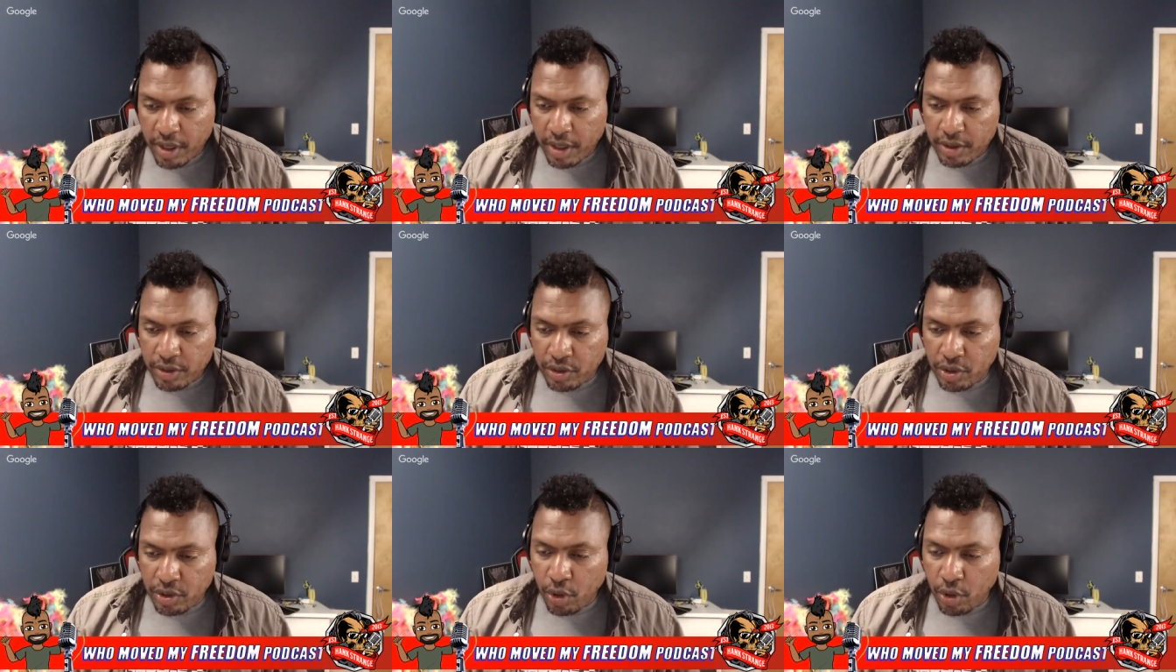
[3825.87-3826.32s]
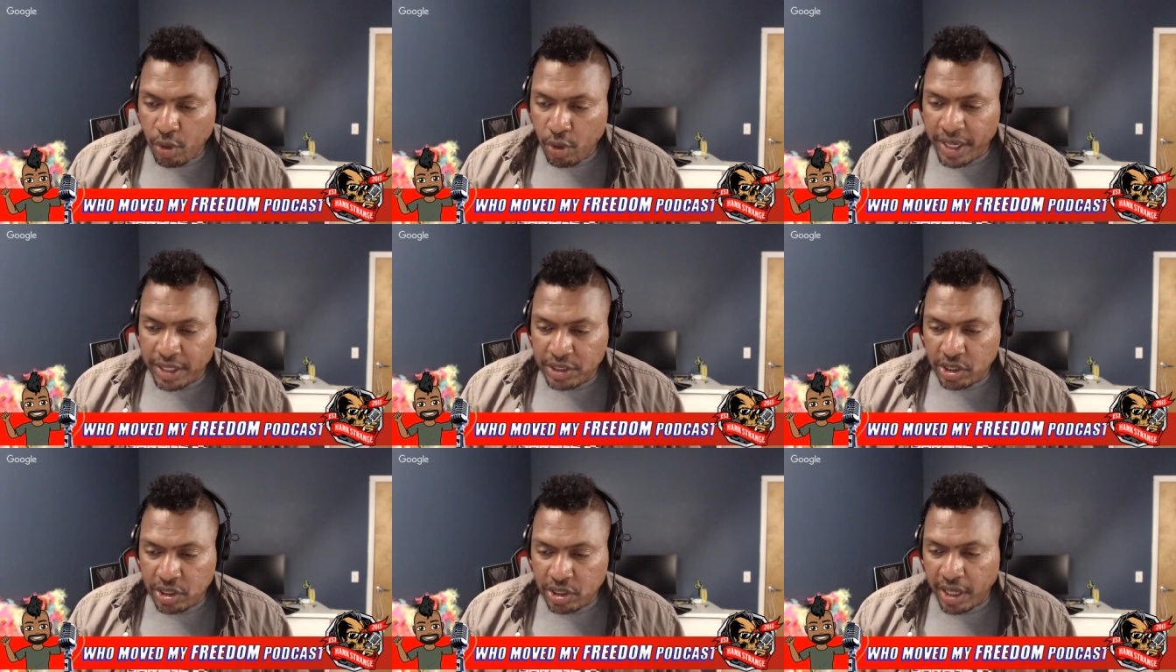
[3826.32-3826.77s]
too
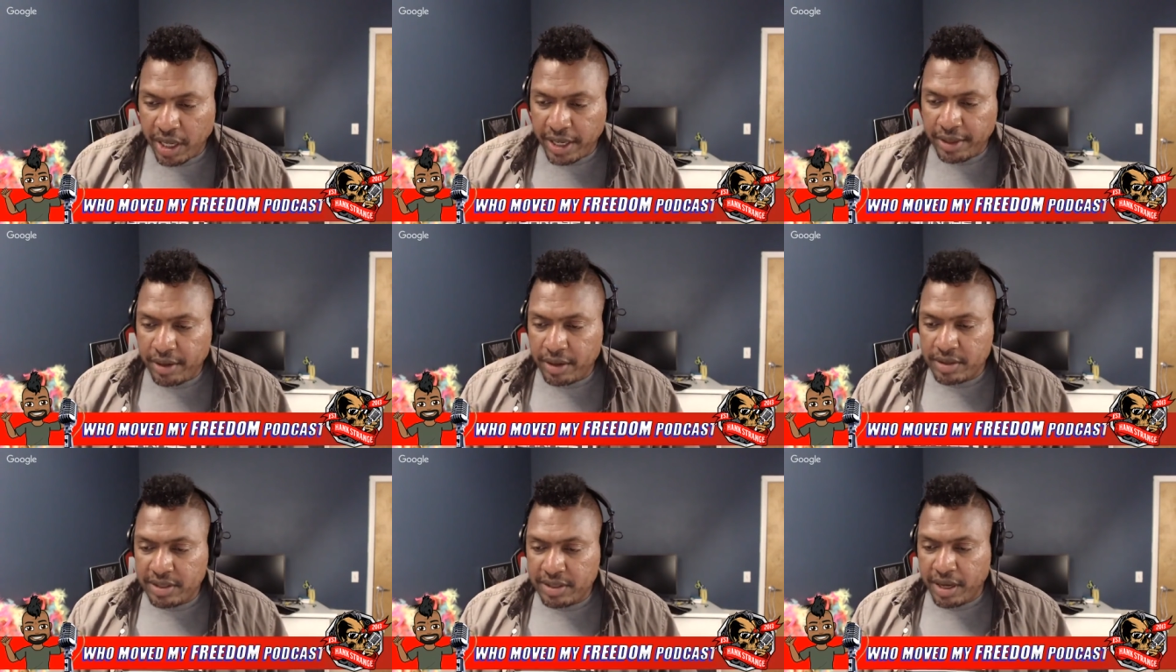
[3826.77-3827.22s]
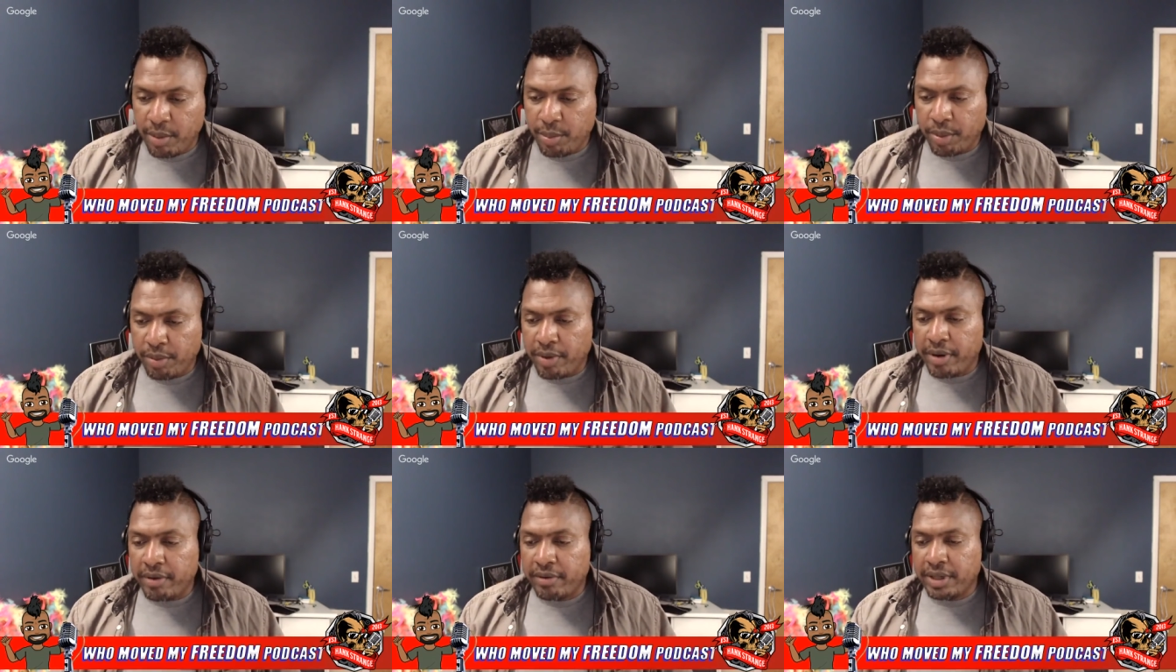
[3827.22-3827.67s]
much light could
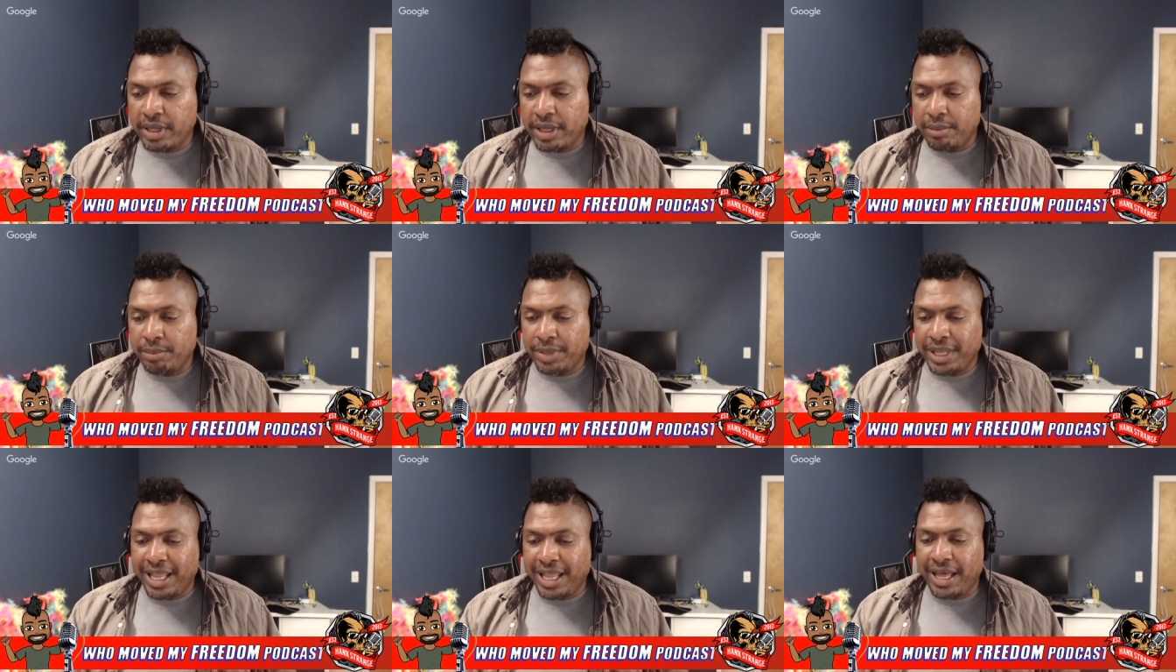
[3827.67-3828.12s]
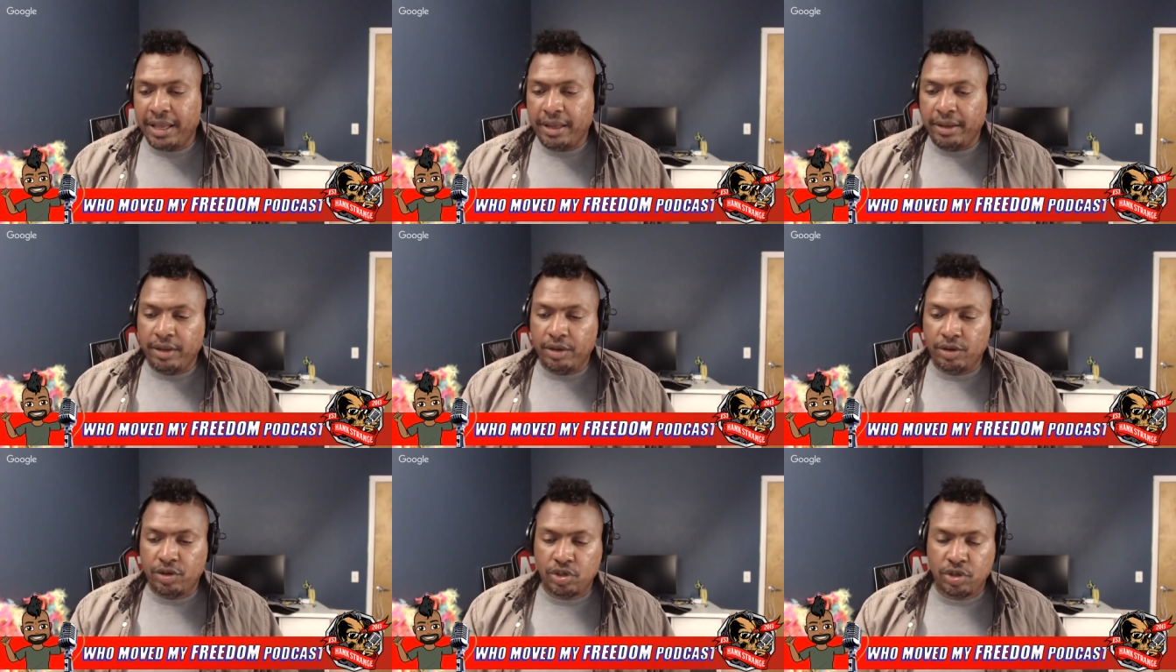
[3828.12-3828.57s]
temporarily blind
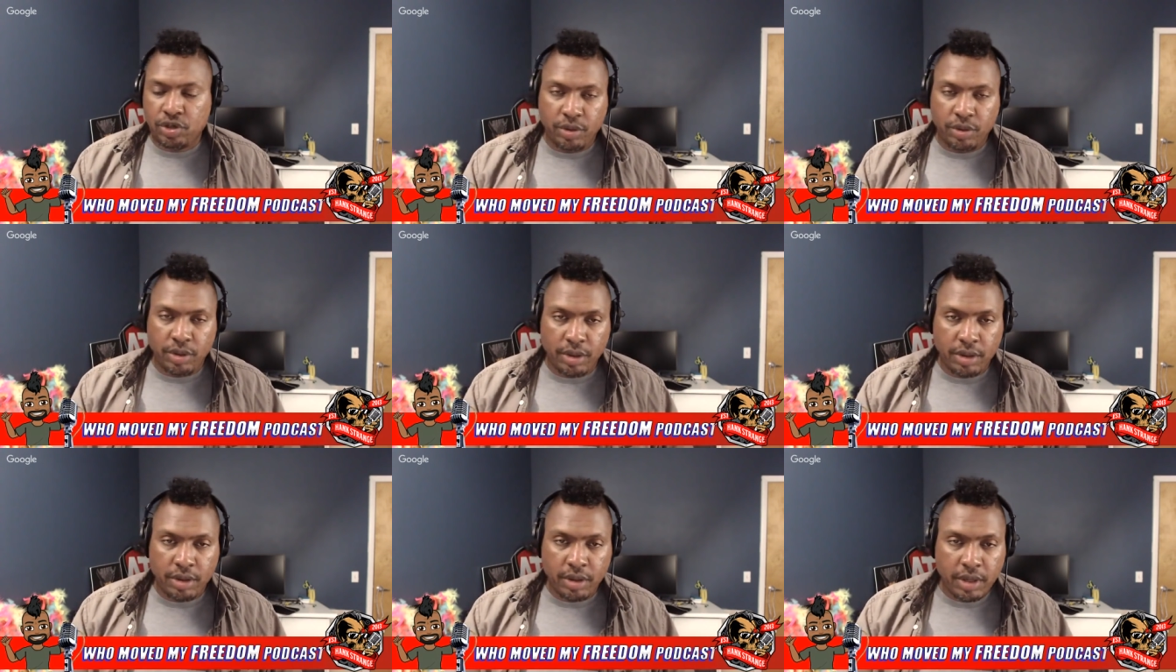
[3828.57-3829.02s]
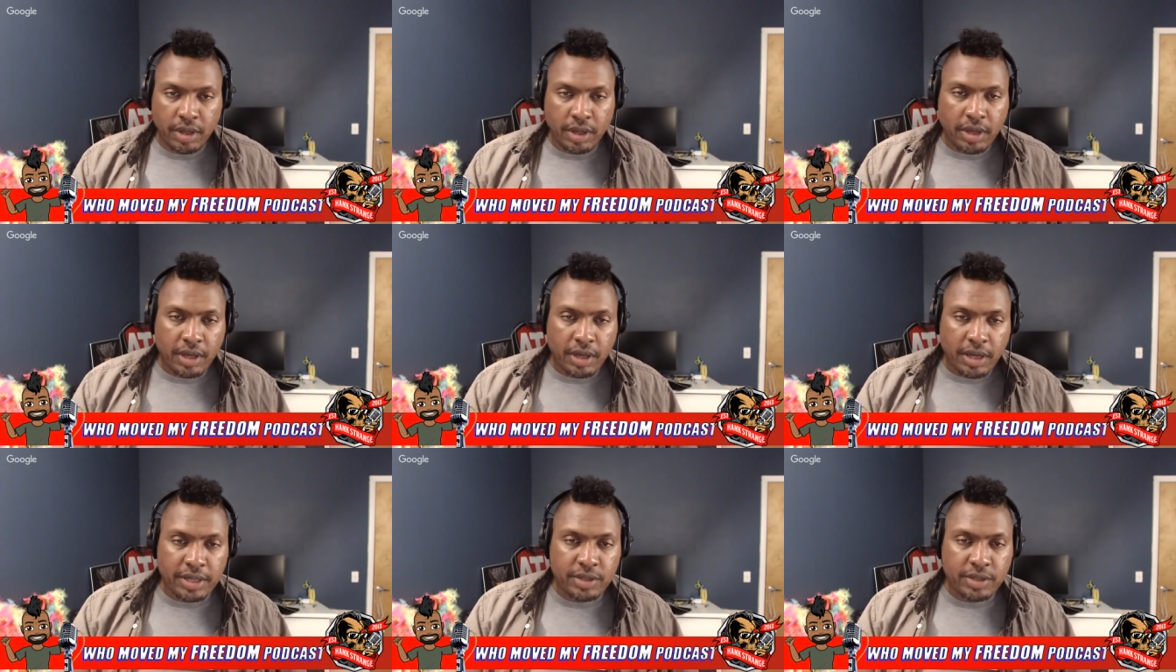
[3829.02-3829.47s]
the shooter
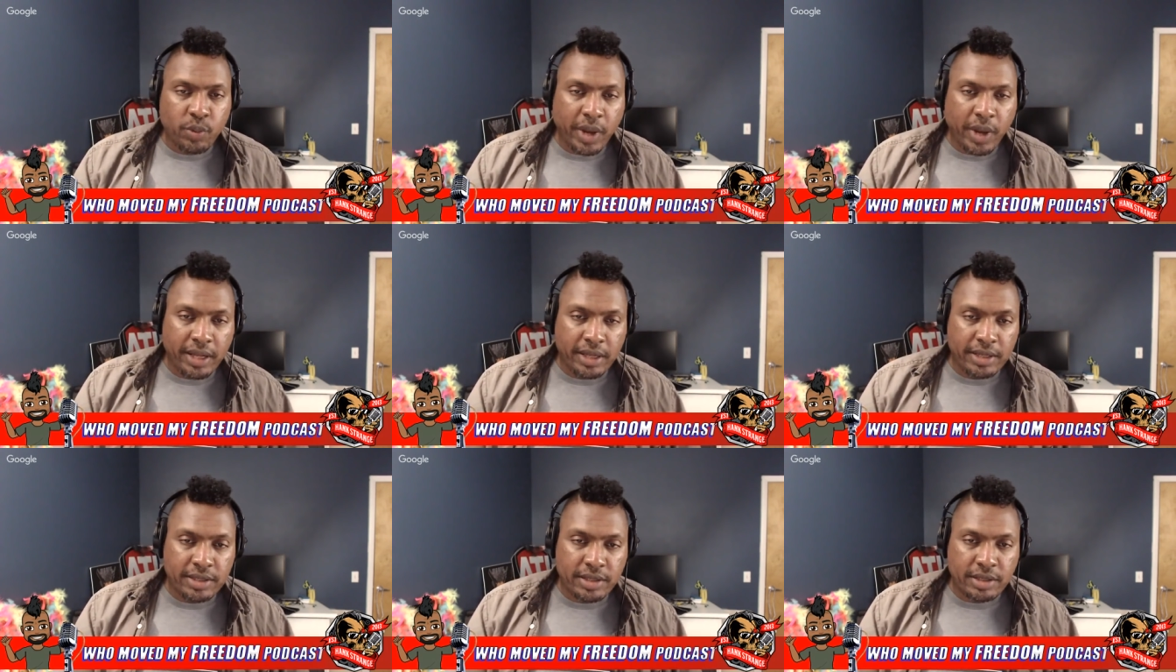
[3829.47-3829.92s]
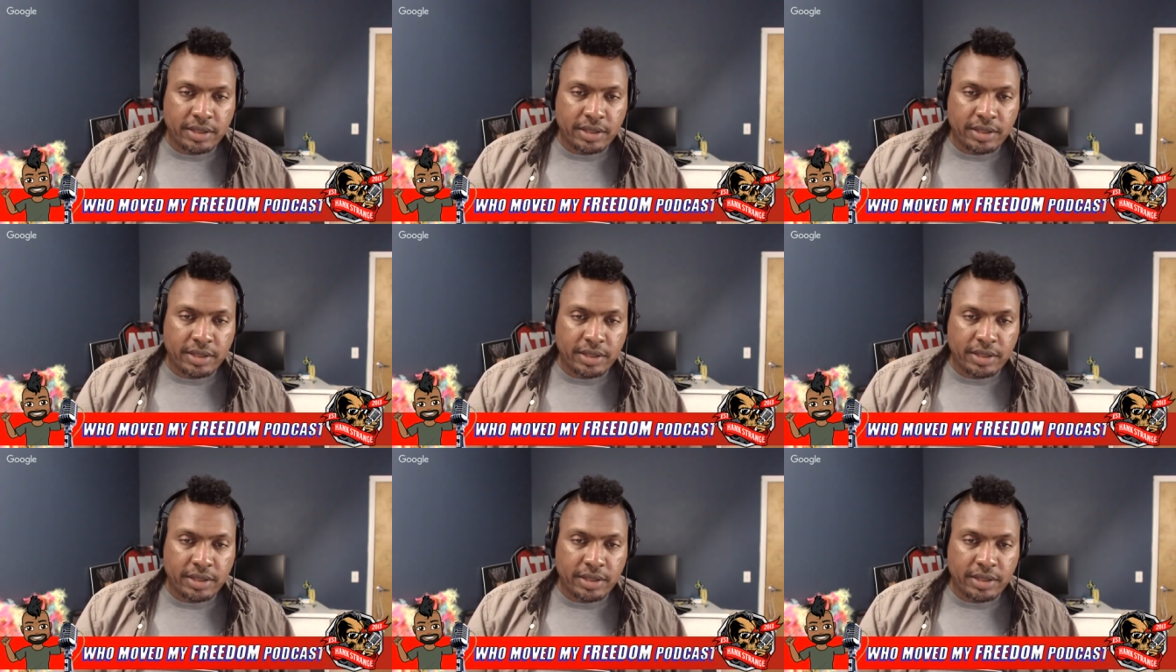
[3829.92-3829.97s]
as n- well as the